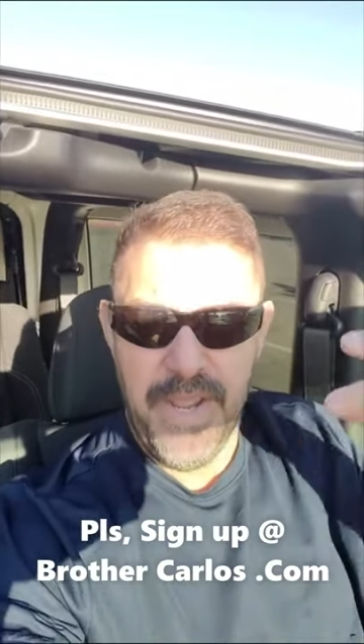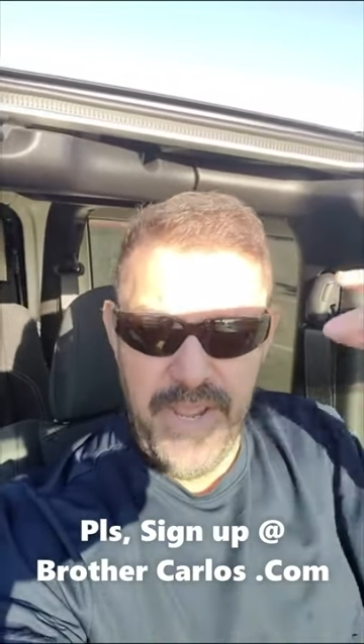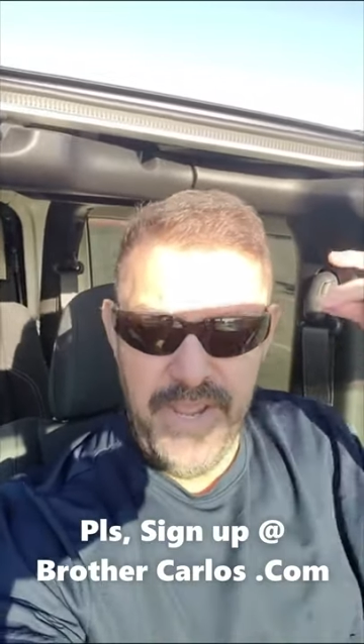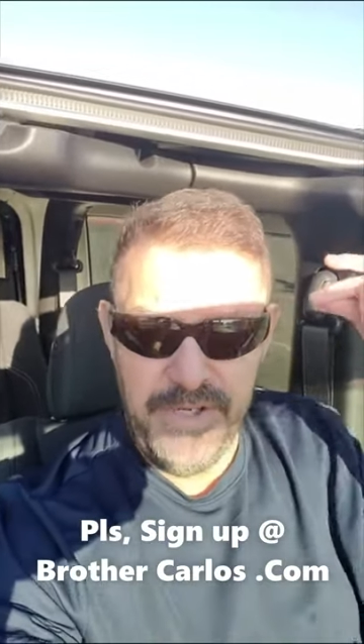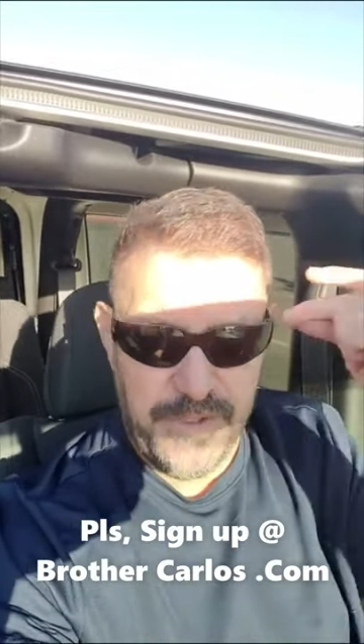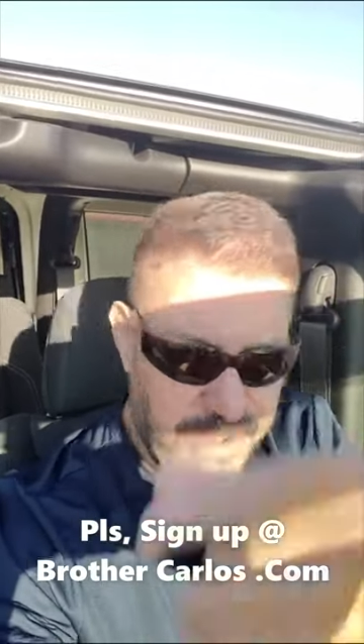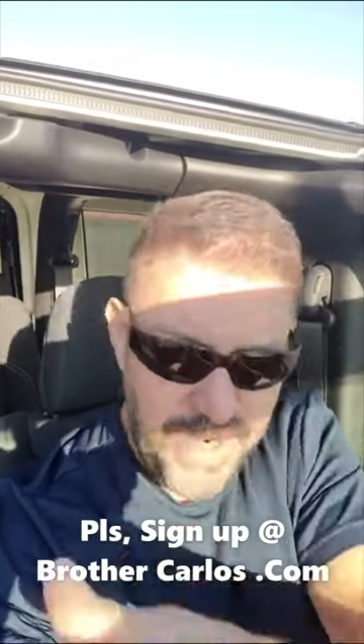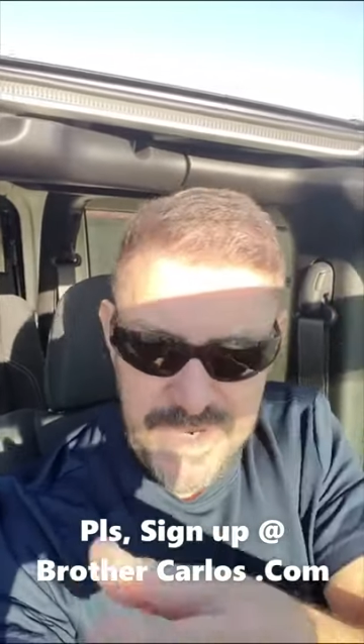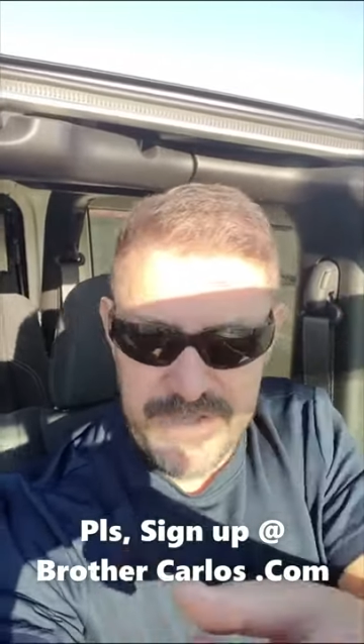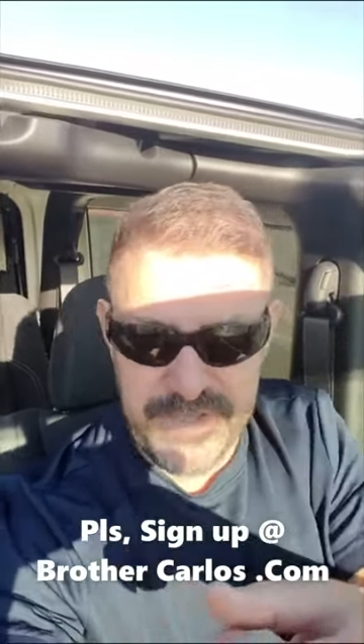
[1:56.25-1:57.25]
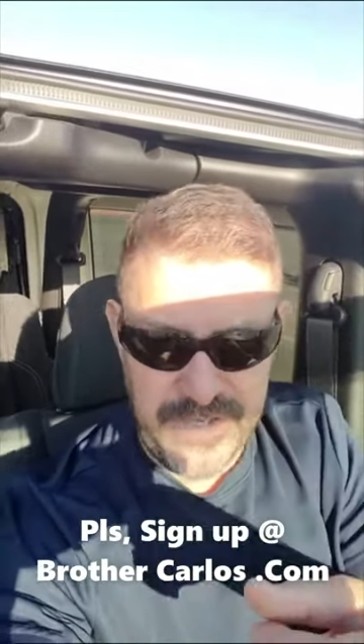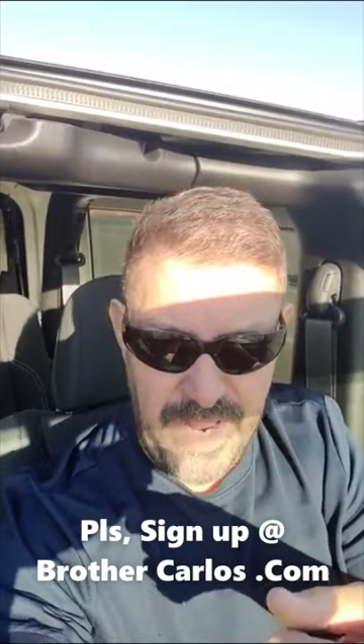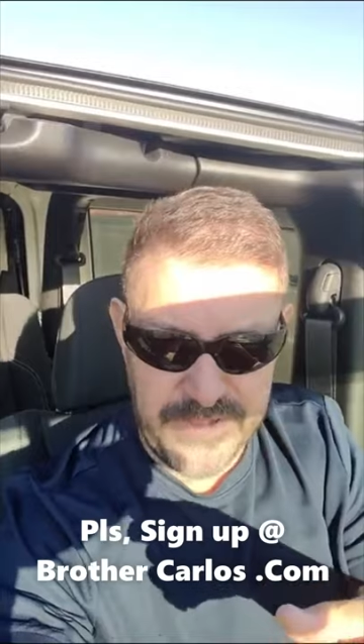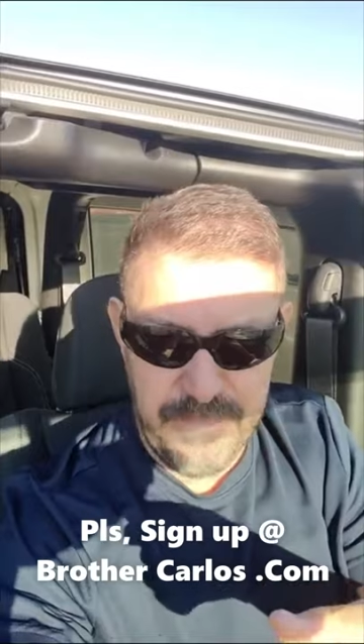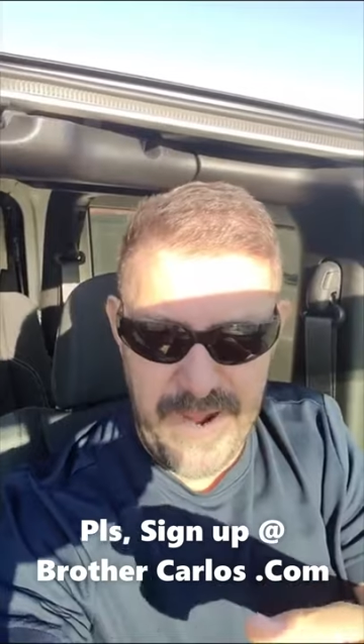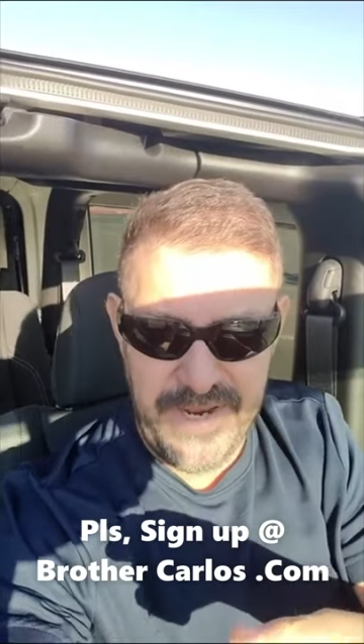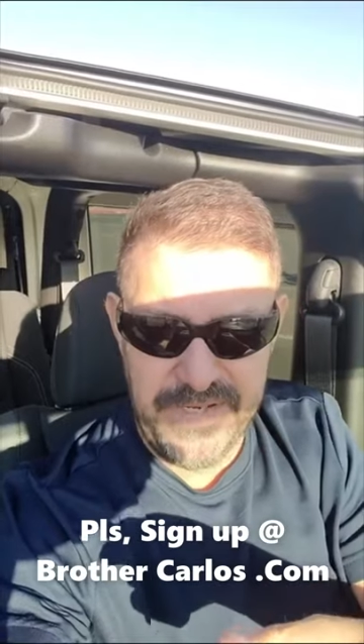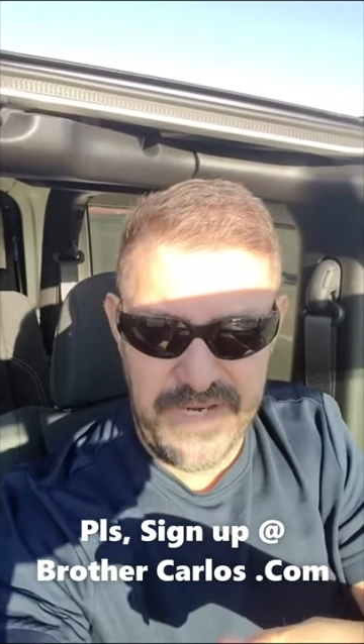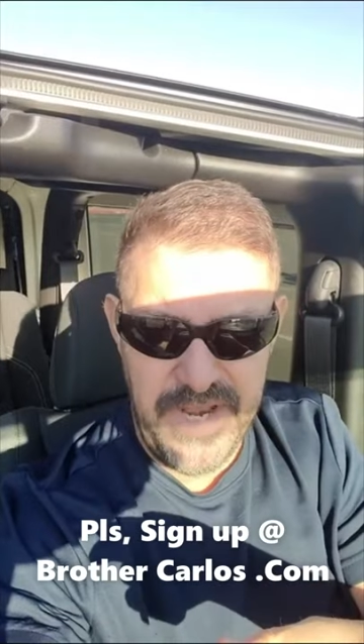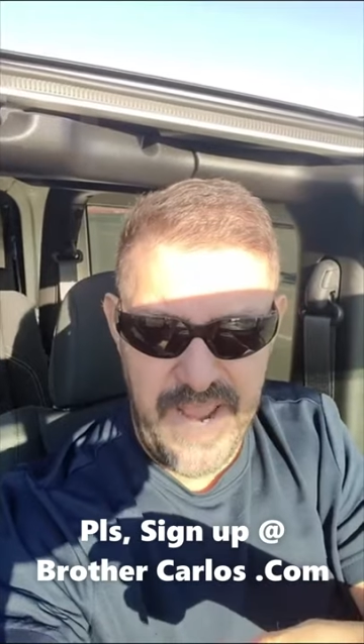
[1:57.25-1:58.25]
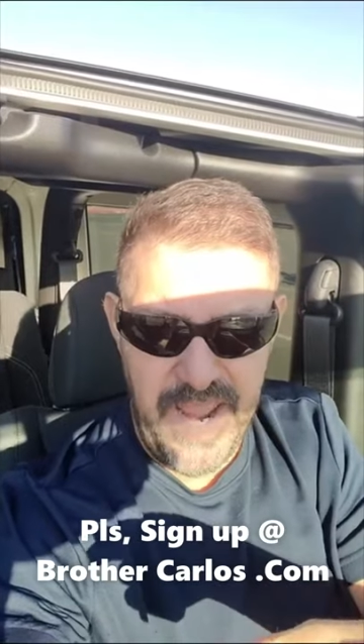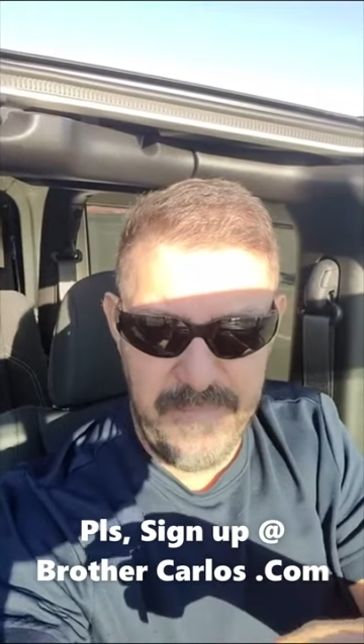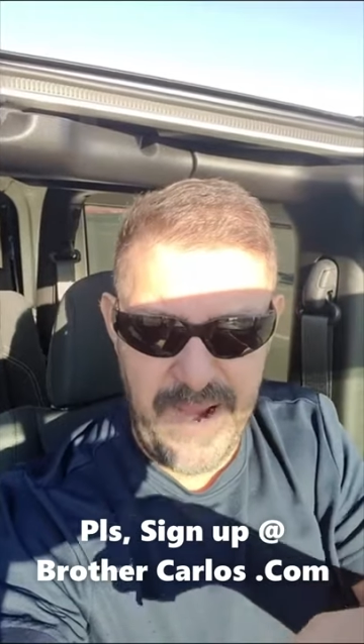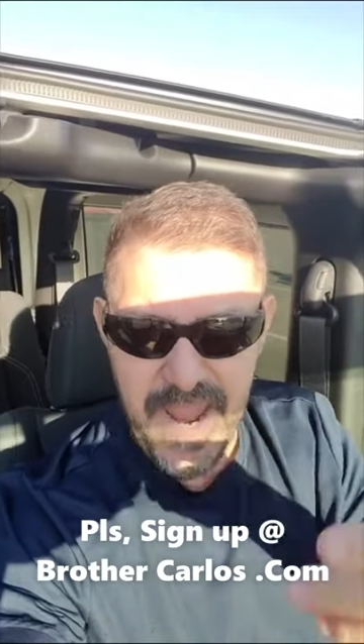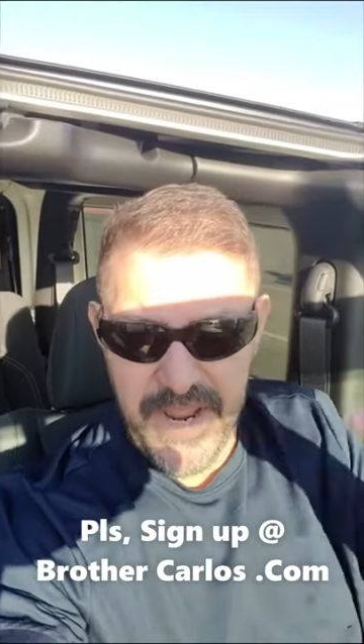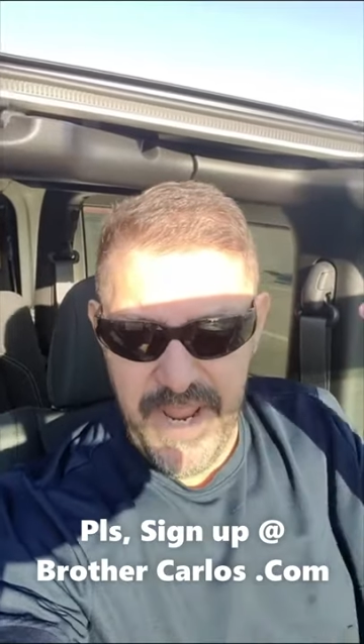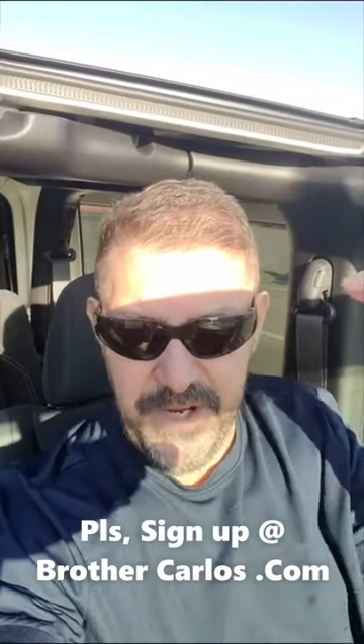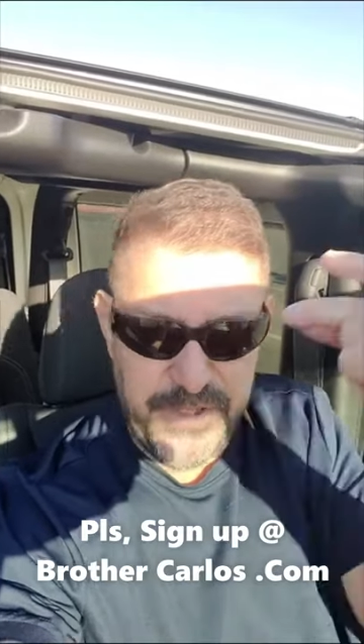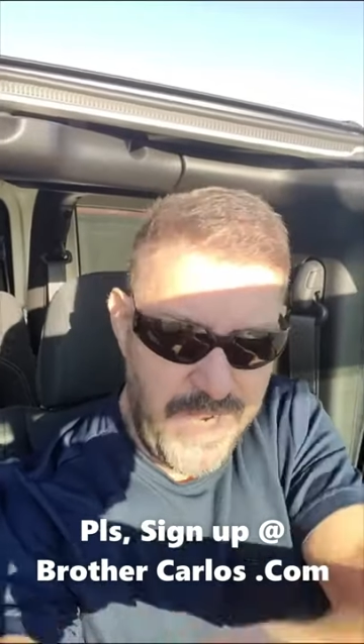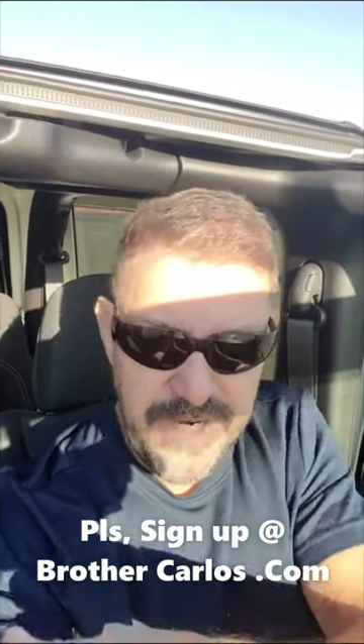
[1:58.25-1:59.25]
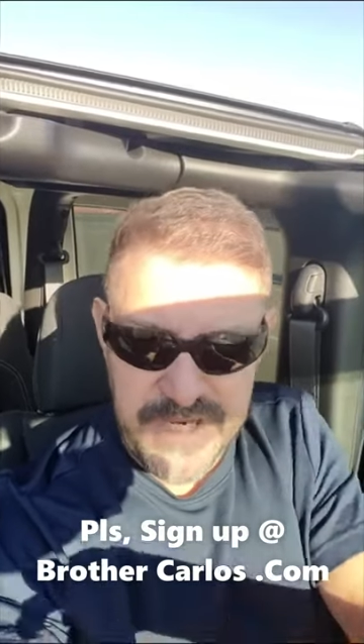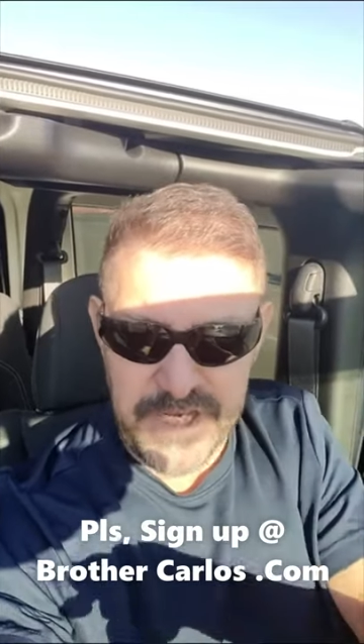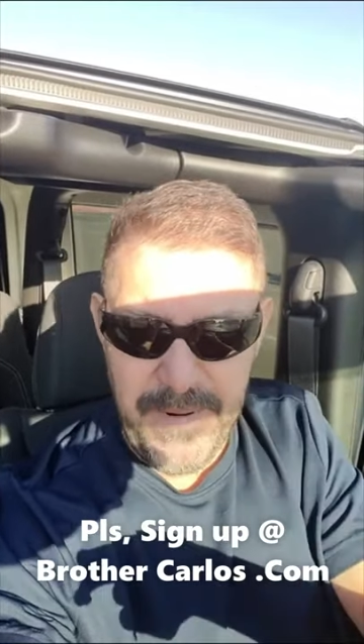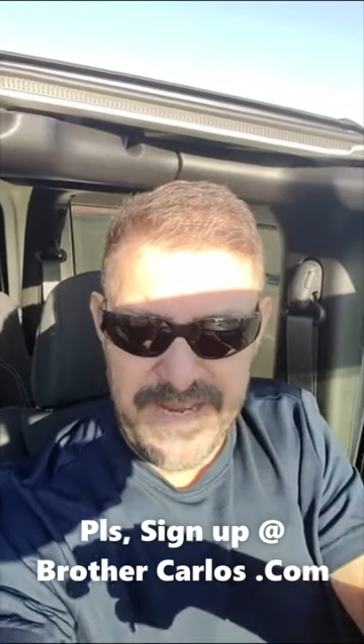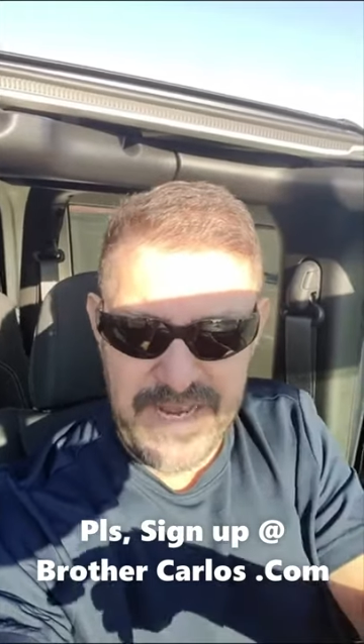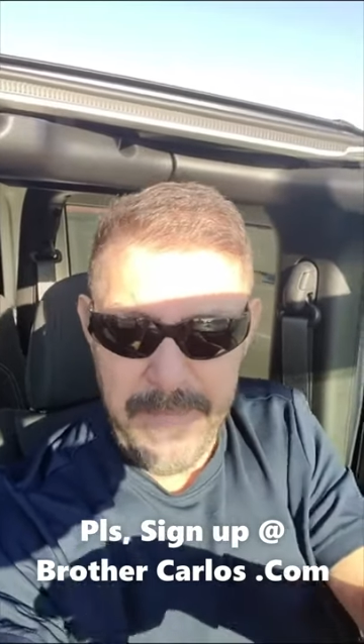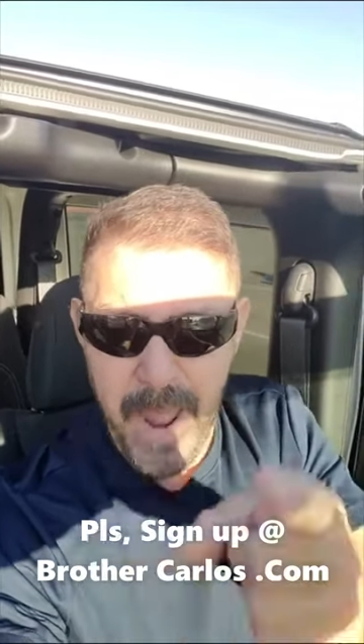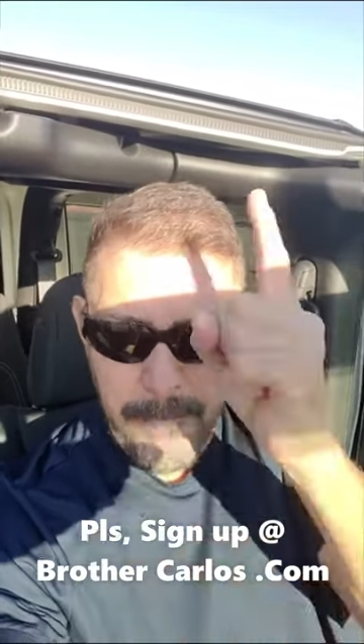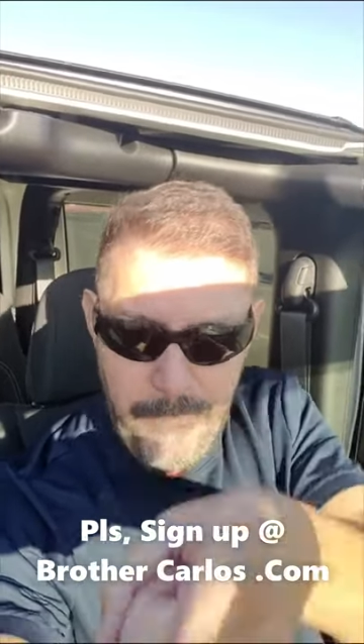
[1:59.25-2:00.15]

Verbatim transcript: In Jesus' mighty name. In Jesus' mighty name.